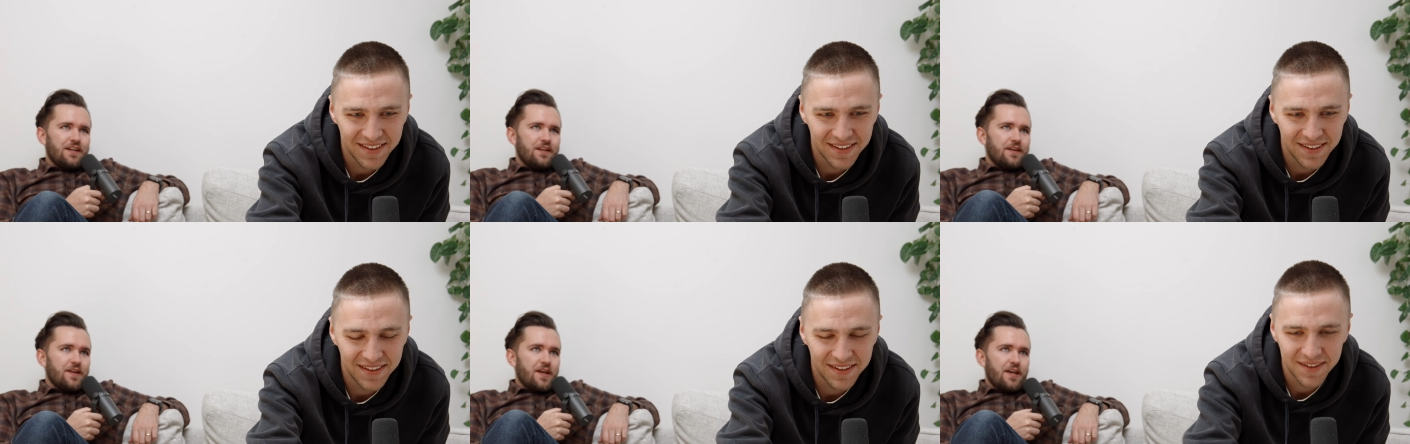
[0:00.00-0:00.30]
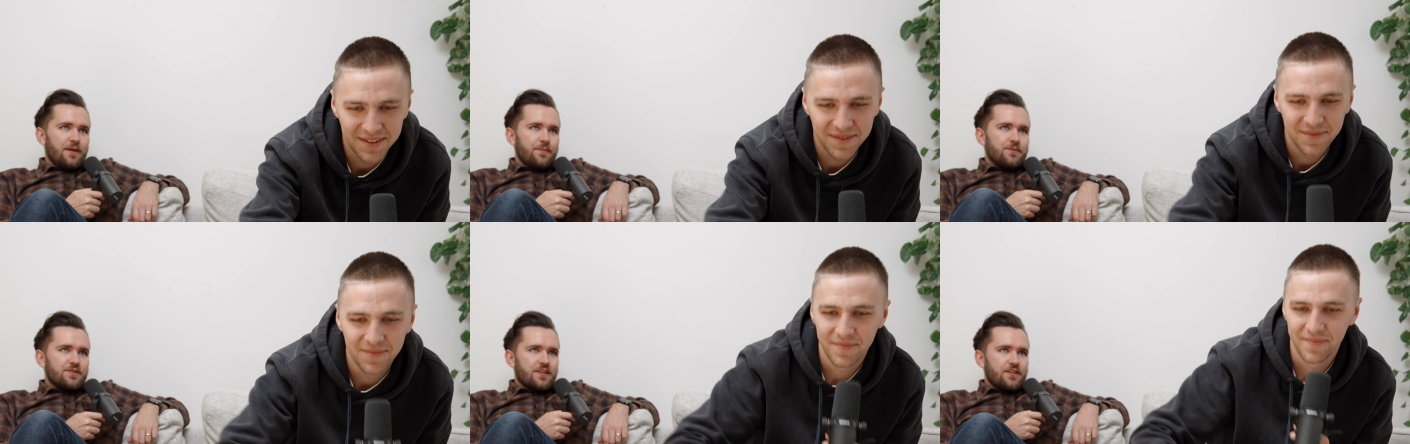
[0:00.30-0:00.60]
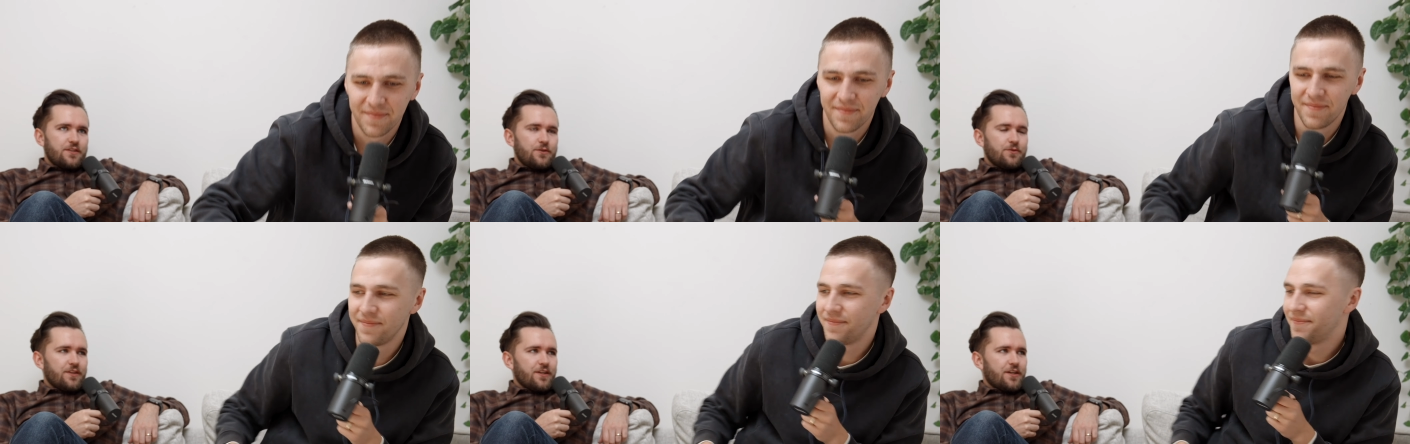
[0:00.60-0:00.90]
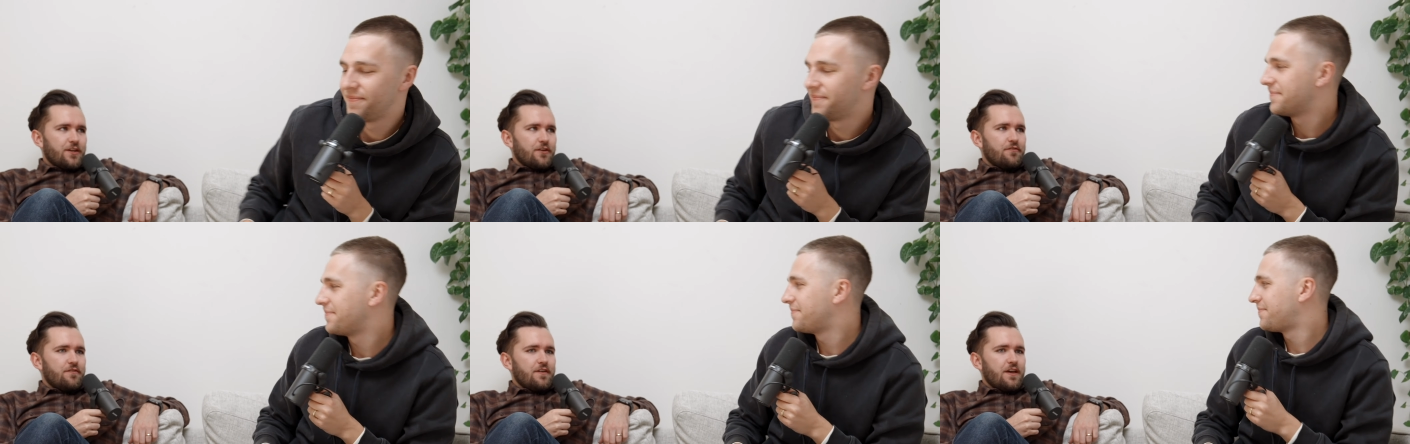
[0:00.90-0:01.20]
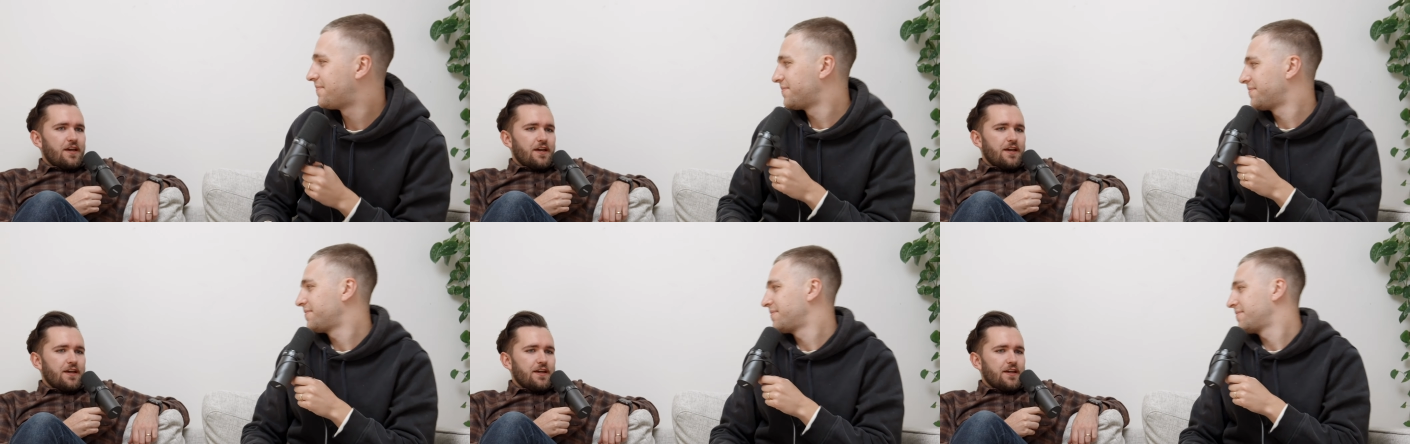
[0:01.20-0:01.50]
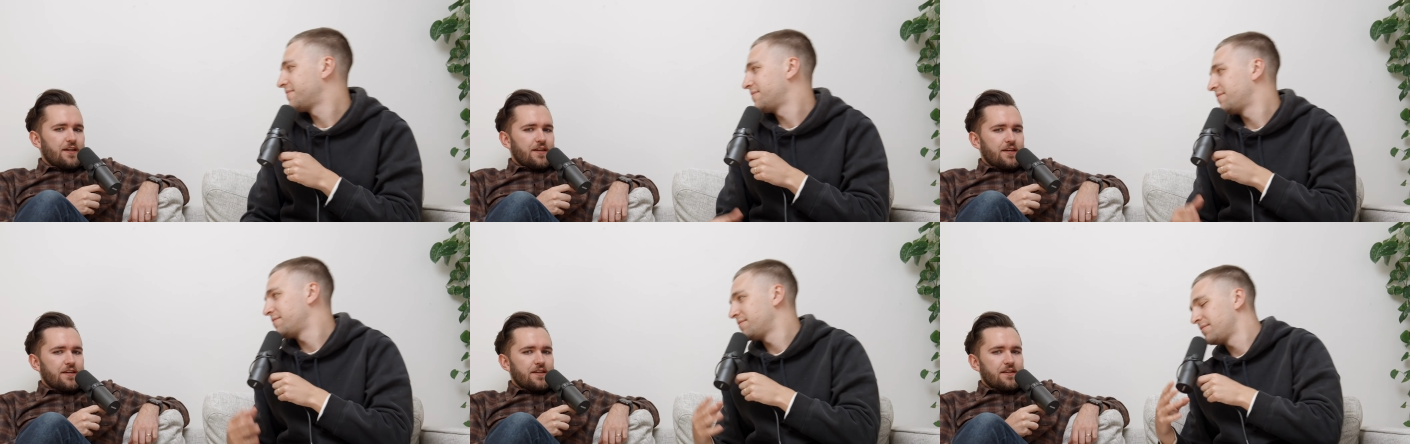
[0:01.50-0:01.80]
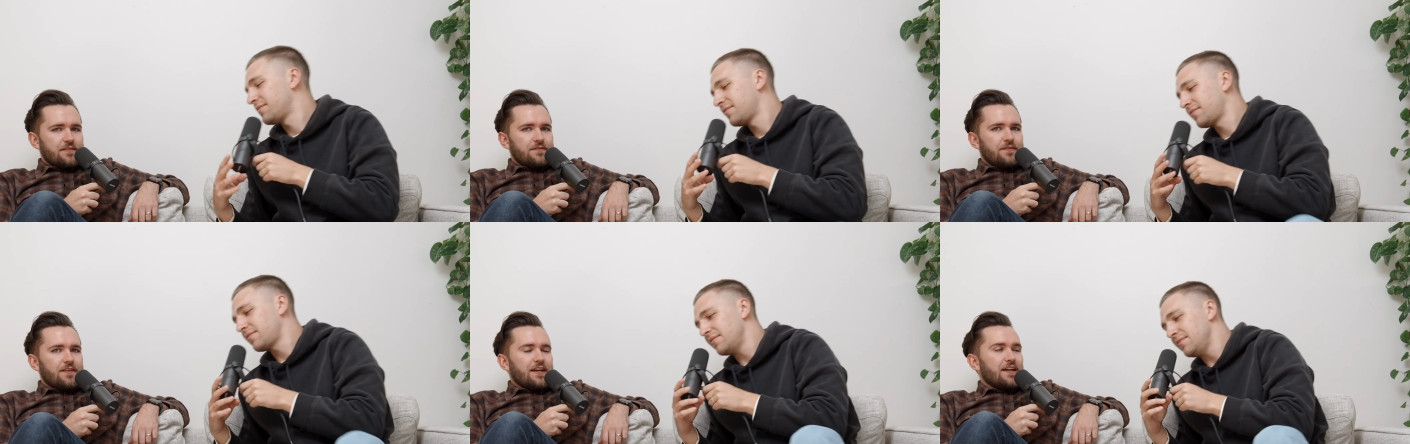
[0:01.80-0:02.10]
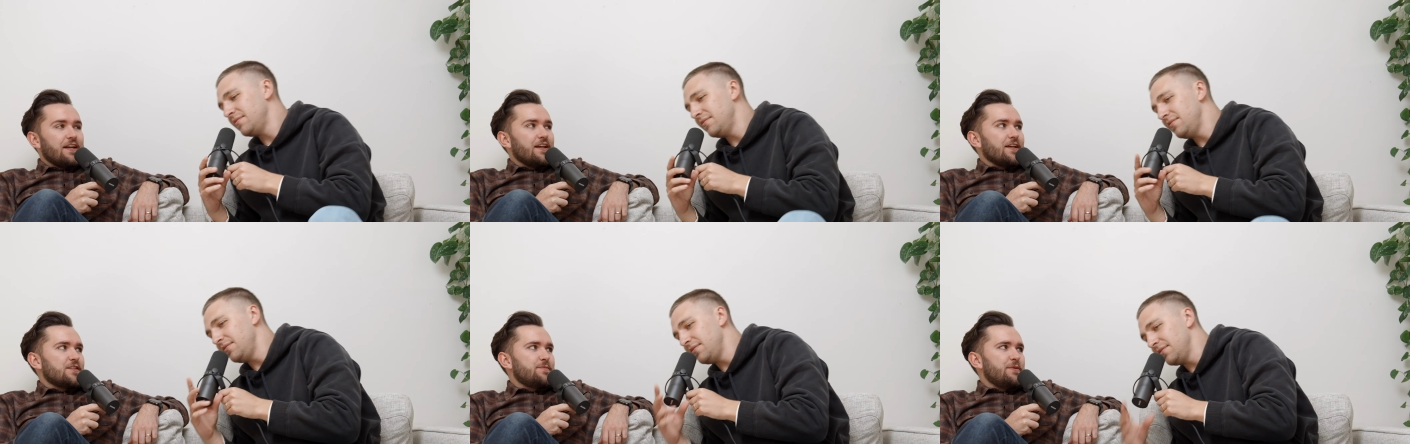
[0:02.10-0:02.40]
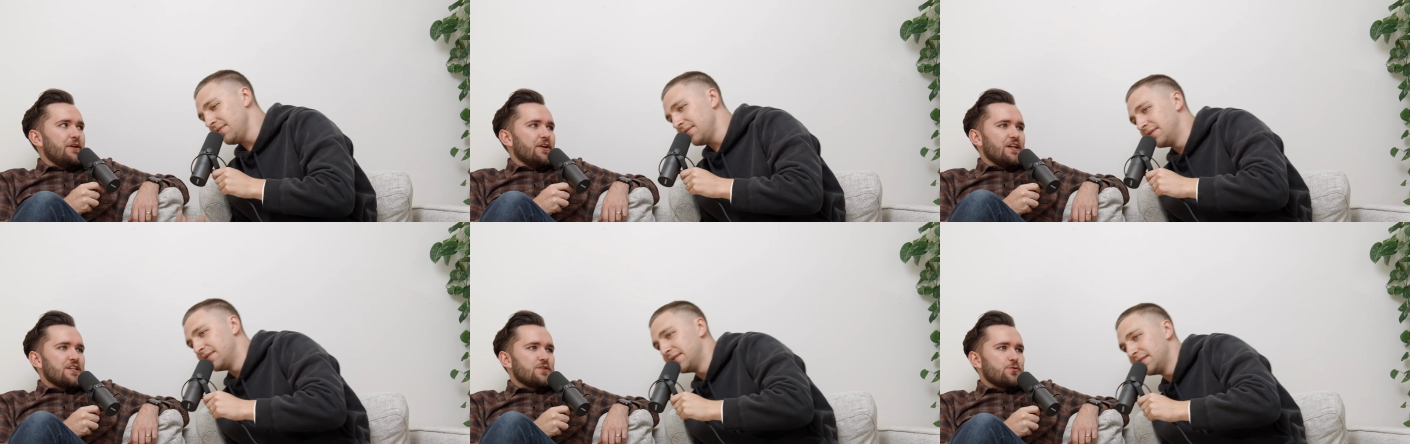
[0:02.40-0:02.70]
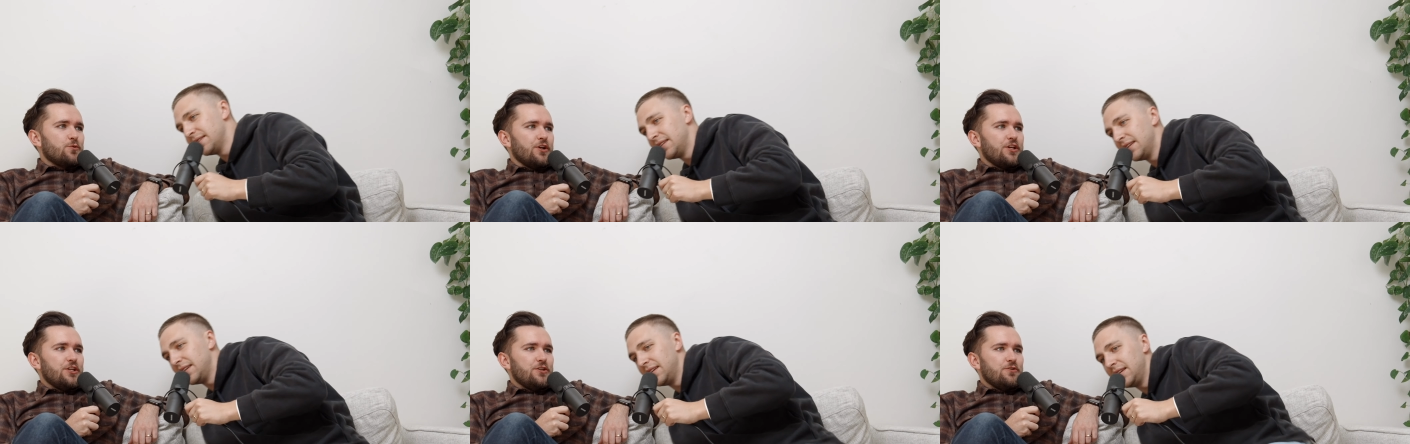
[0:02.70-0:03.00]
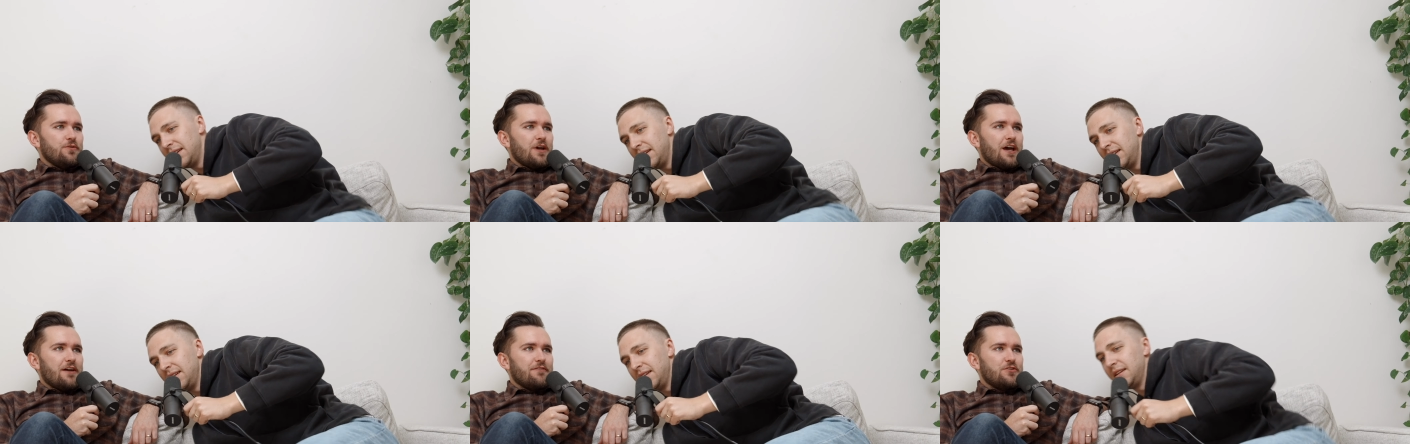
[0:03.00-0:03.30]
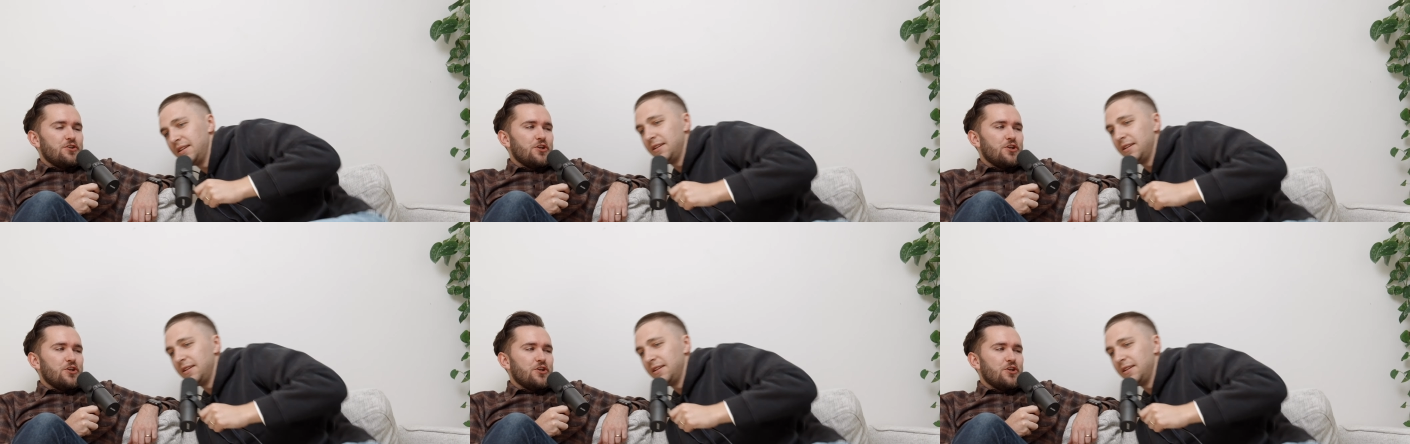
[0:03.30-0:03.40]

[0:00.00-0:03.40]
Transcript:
Speaker 1: any names, can you think of a like an experience where you have